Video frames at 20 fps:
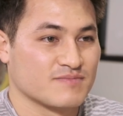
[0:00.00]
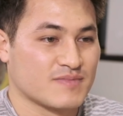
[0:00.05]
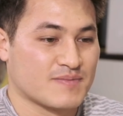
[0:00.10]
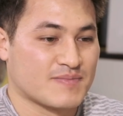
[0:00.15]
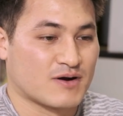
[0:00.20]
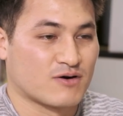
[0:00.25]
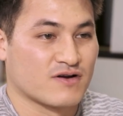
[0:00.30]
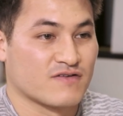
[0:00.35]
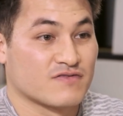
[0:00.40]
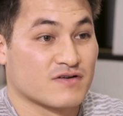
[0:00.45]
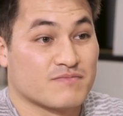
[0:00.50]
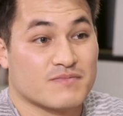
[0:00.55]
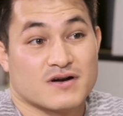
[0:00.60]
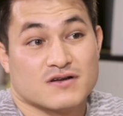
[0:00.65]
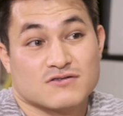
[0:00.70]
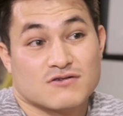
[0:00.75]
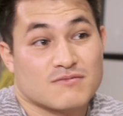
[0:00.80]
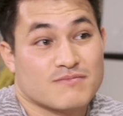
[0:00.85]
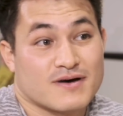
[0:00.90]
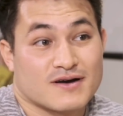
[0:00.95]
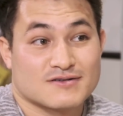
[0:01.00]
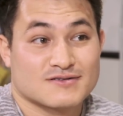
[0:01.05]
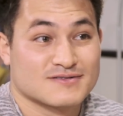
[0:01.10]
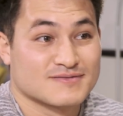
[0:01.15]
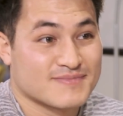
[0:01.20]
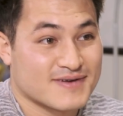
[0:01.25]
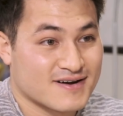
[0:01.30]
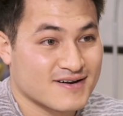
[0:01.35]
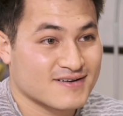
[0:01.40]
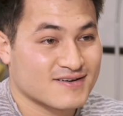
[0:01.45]
Maybe I don't have enough money to go back to
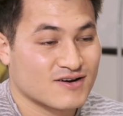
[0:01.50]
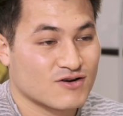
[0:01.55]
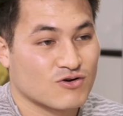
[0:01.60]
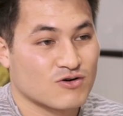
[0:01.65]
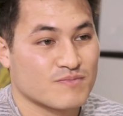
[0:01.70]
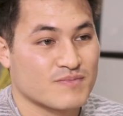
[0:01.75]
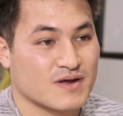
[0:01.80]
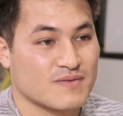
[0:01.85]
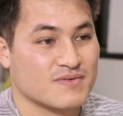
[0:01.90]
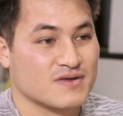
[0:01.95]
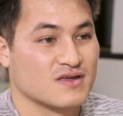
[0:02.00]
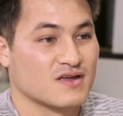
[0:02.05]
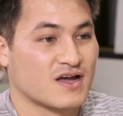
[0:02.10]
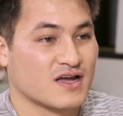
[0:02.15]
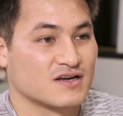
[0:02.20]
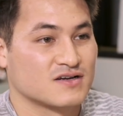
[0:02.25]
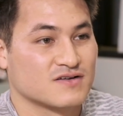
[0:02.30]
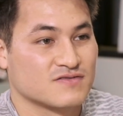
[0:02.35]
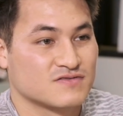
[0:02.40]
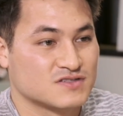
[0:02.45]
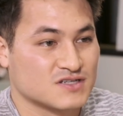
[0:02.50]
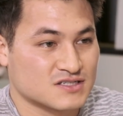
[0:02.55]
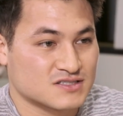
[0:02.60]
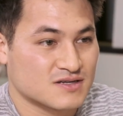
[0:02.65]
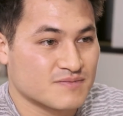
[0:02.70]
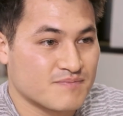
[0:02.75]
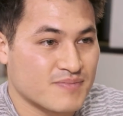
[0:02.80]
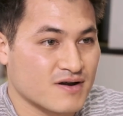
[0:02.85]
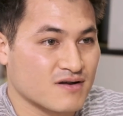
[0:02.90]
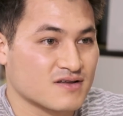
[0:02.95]
America, or maybe I have just
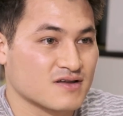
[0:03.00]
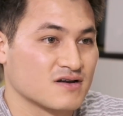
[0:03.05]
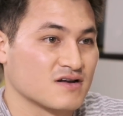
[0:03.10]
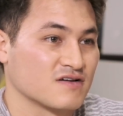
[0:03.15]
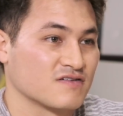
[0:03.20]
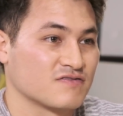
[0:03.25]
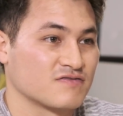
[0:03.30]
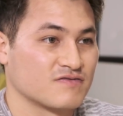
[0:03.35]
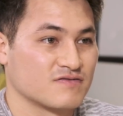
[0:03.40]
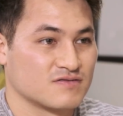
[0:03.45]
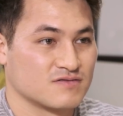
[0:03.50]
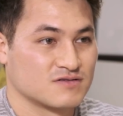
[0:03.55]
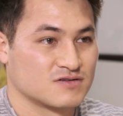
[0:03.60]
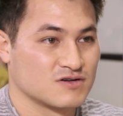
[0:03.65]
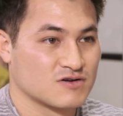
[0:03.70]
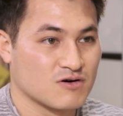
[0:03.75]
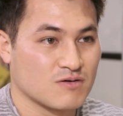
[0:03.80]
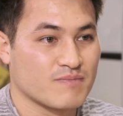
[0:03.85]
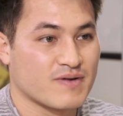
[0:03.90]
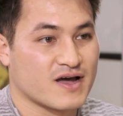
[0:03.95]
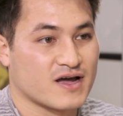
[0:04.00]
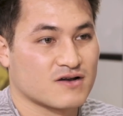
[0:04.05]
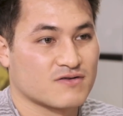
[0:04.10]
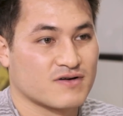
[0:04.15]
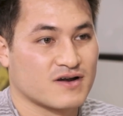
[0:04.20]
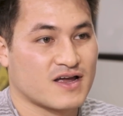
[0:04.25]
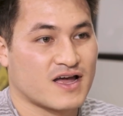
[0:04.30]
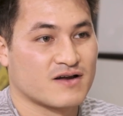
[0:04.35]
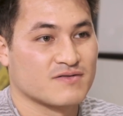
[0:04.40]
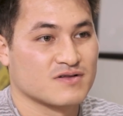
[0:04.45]
barely enough to go back,
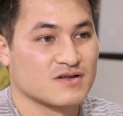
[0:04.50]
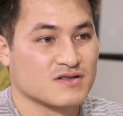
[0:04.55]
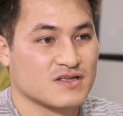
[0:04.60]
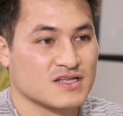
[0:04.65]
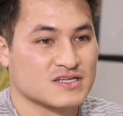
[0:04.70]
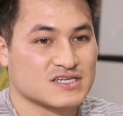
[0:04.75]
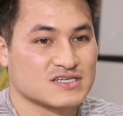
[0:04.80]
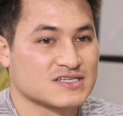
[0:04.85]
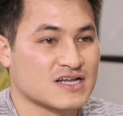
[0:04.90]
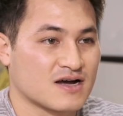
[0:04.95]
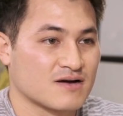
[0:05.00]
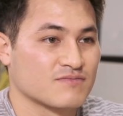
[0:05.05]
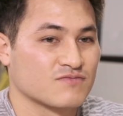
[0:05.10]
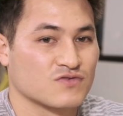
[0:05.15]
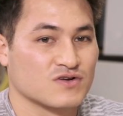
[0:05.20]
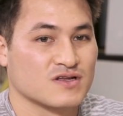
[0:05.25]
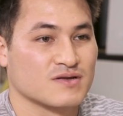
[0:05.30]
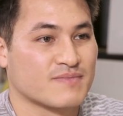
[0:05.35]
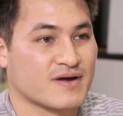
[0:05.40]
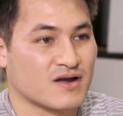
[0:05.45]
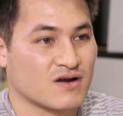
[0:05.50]
right? This is not really my